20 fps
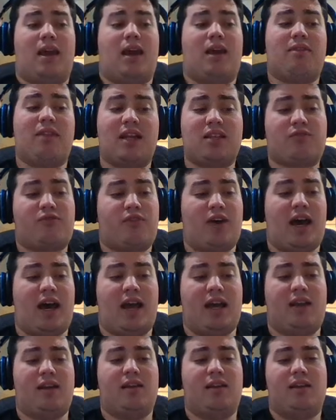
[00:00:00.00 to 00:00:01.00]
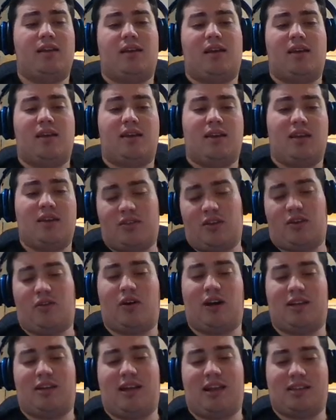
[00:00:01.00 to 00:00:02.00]
And that's fine. Even though
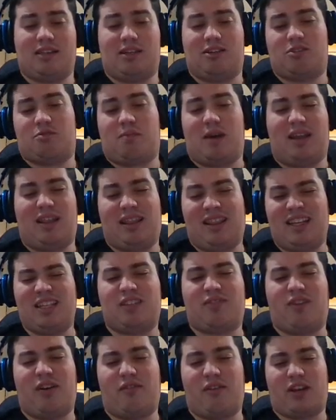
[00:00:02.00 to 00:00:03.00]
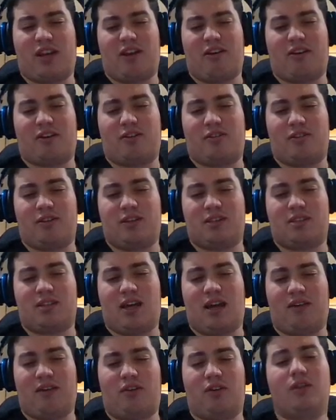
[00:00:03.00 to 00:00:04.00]
Aunt Alexandra is my least favorite character in this
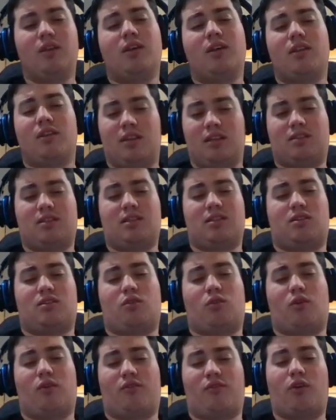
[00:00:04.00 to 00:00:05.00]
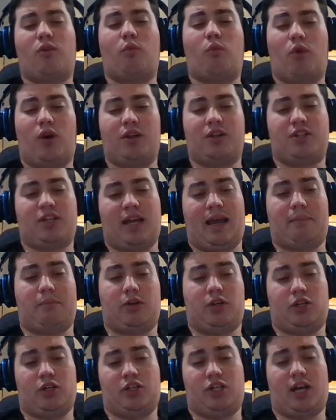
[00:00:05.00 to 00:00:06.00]
novel, this is sort of her one
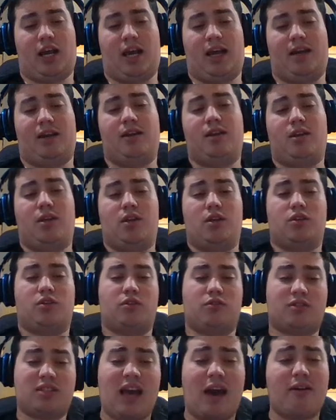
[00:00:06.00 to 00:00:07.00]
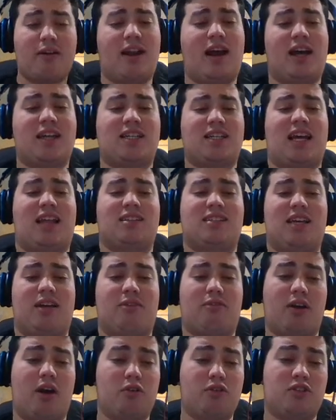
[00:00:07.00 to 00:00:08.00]
chapter to shine. So Scout and Aunt
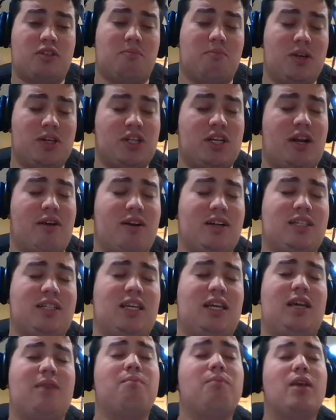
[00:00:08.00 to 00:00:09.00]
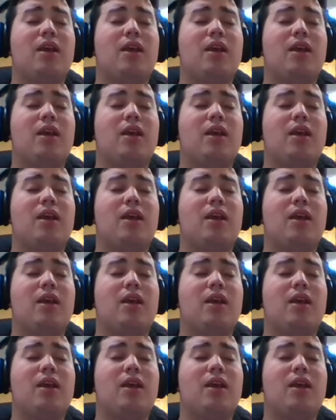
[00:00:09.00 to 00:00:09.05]
Alexandra host a missionary tea.